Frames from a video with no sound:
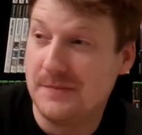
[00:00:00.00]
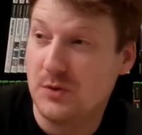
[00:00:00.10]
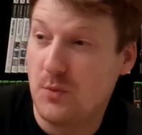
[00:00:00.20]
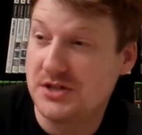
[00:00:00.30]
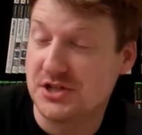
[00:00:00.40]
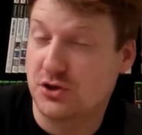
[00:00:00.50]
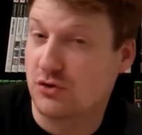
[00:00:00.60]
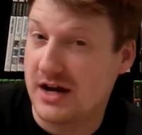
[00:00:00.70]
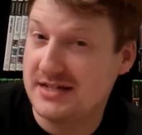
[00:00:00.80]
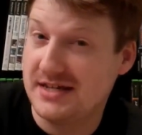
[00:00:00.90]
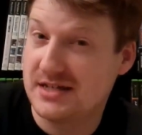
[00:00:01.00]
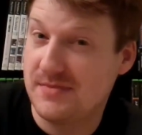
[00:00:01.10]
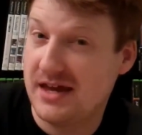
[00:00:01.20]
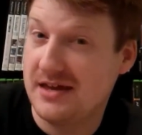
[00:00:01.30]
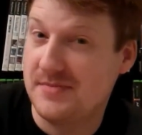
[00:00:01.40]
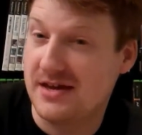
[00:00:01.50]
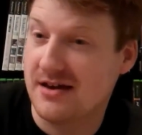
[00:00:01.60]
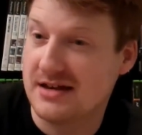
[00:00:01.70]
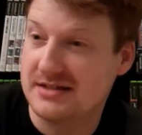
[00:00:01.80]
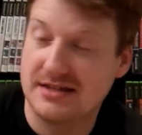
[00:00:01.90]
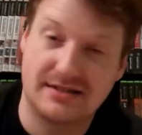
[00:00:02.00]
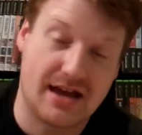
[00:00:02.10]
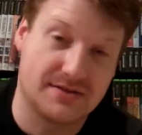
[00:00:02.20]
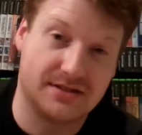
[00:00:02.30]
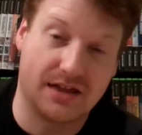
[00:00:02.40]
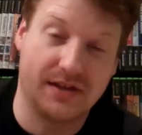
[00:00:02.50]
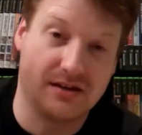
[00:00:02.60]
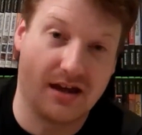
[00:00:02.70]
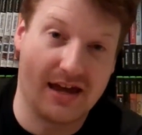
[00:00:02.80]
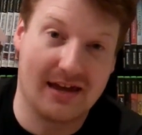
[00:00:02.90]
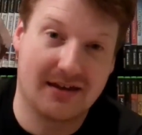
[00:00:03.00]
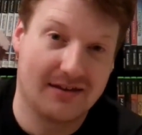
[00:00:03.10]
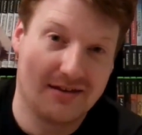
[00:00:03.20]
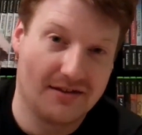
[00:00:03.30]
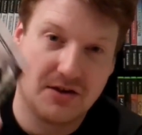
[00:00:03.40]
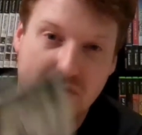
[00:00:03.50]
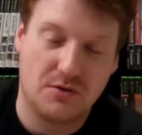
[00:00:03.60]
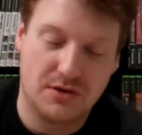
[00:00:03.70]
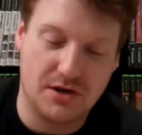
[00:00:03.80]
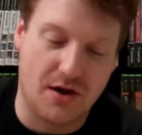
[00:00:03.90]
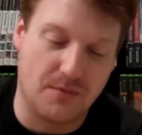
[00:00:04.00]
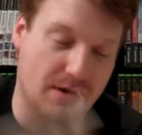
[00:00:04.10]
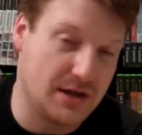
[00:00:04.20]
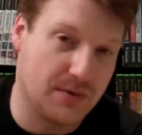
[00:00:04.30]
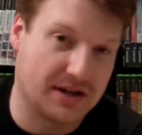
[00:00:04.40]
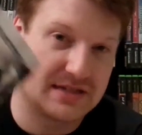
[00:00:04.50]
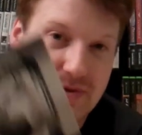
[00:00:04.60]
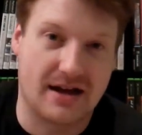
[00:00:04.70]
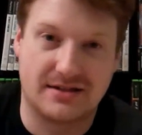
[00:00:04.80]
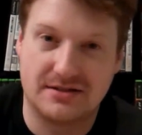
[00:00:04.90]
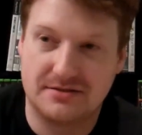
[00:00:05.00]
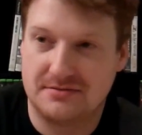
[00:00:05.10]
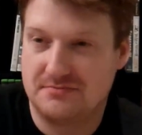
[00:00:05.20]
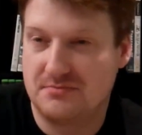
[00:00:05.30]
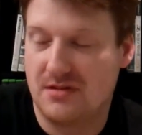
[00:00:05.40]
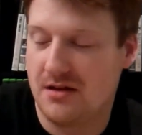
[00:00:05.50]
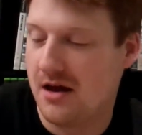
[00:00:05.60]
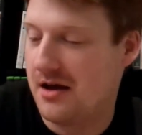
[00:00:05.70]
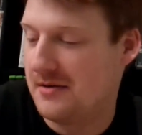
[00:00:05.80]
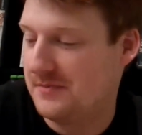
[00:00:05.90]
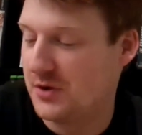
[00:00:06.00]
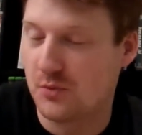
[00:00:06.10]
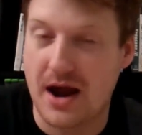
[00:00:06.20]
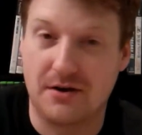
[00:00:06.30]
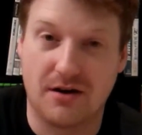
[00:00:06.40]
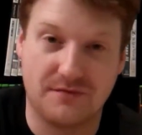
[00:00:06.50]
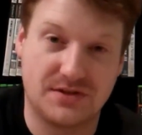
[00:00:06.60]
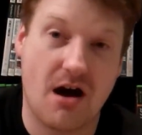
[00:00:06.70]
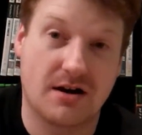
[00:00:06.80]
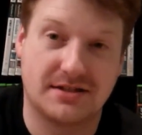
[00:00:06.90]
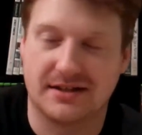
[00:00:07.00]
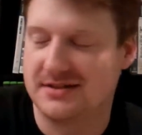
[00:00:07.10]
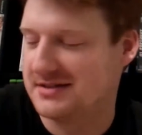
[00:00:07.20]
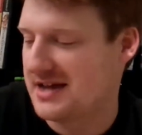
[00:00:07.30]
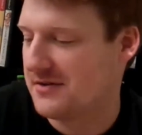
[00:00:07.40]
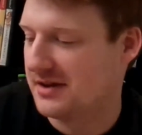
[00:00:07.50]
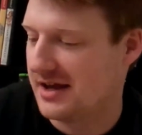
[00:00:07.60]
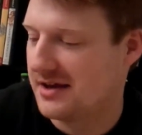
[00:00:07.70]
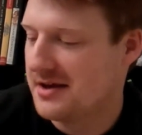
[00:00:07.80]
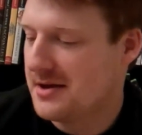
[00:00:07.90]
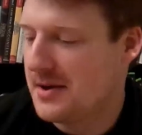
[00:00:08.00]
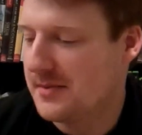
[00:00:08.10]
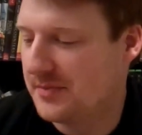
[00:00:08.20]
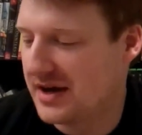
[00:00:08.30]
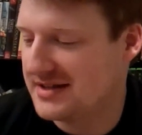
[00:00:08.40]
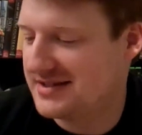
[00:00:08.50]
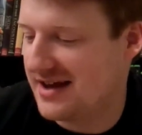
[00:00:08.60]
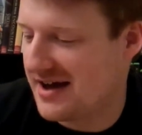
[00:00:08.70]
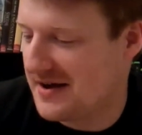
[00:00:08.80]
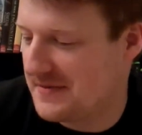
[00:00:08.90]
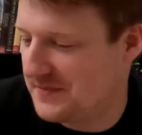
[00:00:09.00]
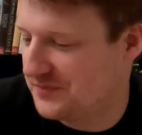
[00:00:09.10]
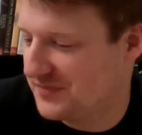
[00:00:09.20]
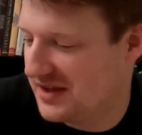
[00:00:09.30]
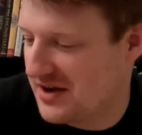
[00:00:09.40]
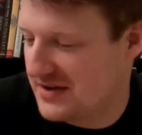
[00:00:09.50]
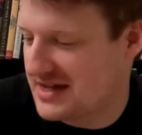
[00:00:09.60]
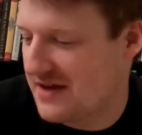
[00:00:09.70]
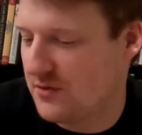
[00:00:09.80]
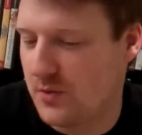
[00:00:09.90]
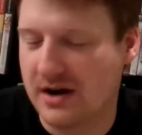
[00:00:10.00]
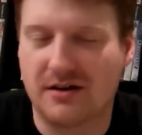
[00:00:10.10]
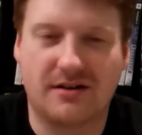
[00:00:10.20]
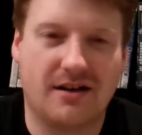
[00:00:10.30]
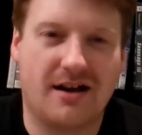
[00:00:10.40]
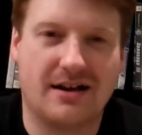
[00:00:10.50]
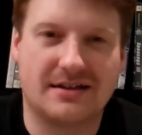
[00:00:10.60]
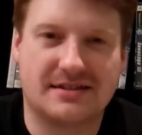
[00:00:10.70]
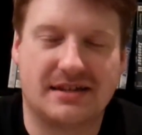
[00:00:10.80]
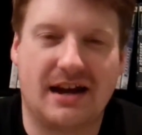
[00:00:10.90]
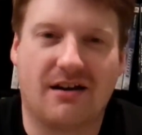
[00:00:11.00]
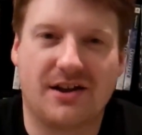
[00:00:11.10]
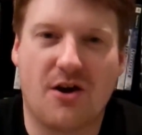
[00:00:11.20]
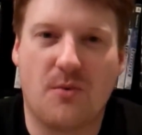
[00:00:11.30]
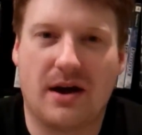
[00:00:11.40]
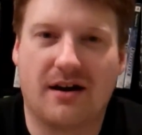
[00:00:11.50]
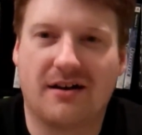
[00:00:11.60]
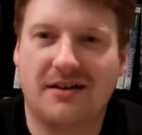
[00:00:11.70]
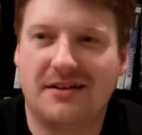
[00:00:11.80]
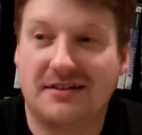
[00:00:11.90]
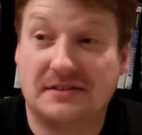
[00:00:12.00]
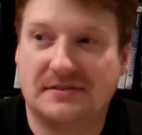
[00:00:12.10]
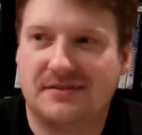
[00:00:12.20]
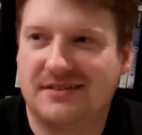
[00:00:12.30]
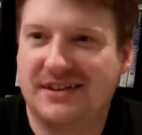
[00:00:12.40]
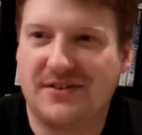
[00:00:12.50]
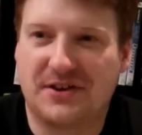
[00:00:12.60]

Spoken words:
Which is crazy to me because this sounds nothing like, what you would expect the writer of Toxic to sound like. But, it's kind of a weird scenario where, the